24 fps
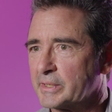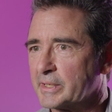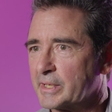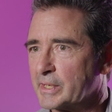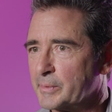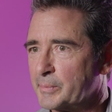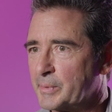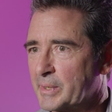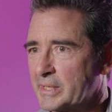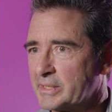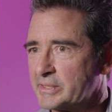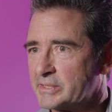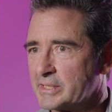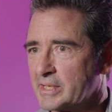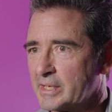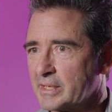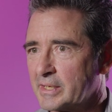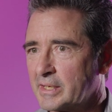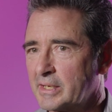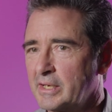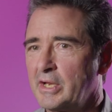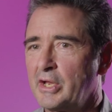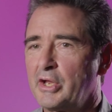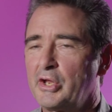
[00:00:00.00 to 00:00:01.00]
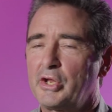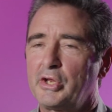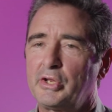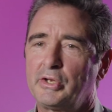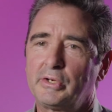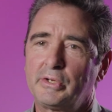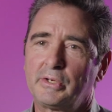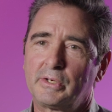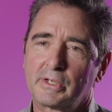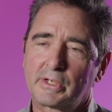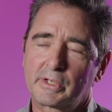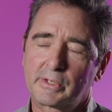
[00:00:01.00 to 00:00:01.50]
and get a paycheck, you
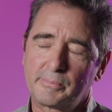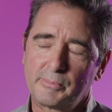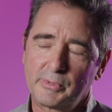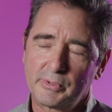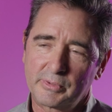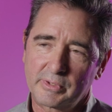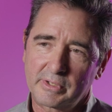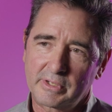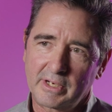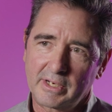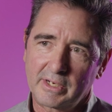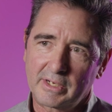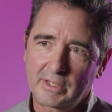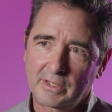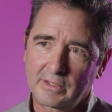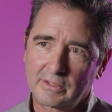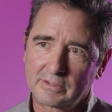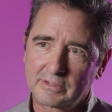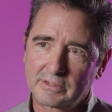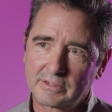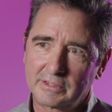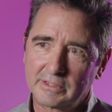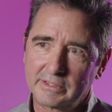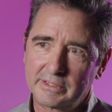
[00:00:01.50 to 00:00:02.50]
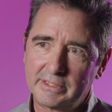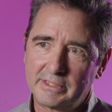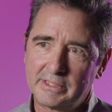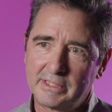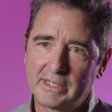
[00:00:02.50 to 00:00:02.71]
need to communicate clearly.